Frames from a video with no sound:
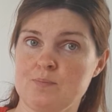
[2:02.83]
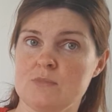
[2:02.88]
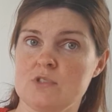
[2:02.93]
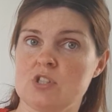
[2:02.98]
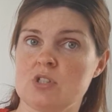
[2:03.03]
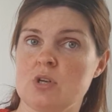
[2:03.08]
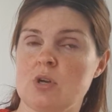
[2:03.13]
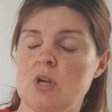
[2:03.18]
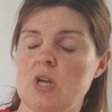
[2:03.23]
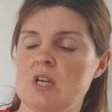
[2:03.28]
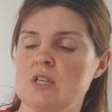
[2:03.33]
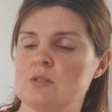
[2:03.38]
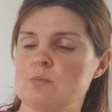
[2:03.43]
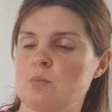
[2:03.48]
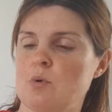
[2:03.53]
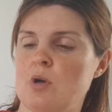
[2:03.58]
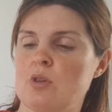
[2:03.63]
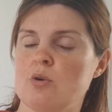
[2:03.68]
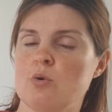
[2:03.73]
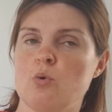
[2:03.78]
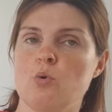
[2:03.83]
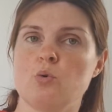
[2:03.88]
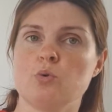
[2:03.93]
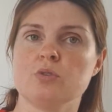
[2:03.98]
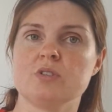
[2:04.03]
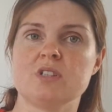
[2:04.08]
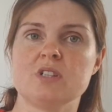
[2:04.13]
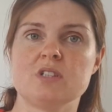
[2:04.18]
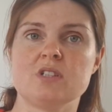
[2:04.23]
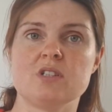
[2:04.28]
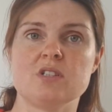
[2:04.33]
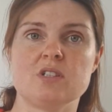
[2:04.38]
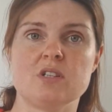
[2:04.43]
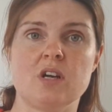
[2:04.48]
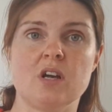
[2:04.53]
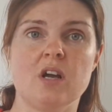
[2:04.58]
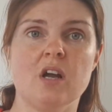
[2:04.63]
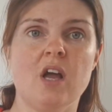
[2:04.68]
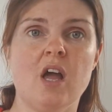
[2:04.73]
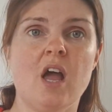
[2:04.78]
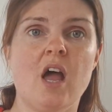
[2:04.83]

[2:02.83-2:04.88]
so his brother or sister,